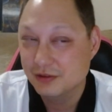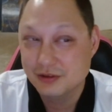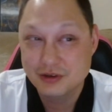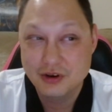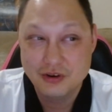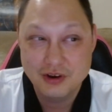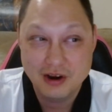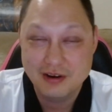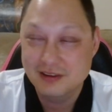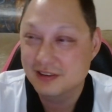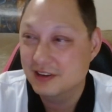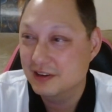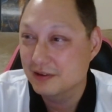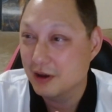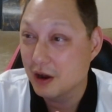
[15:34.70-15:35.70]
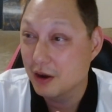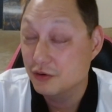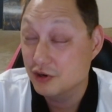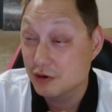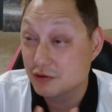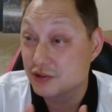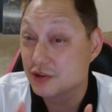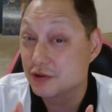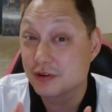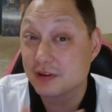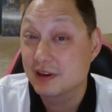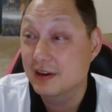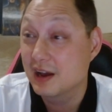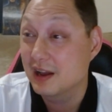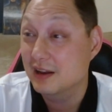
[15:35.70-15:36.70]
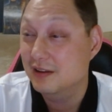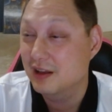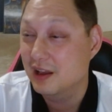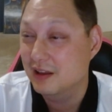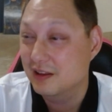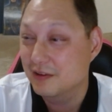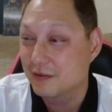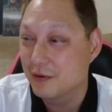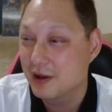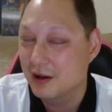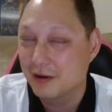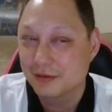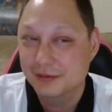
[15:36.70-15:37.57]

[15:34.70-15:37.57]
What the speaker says: Joe Shuster did not take it well.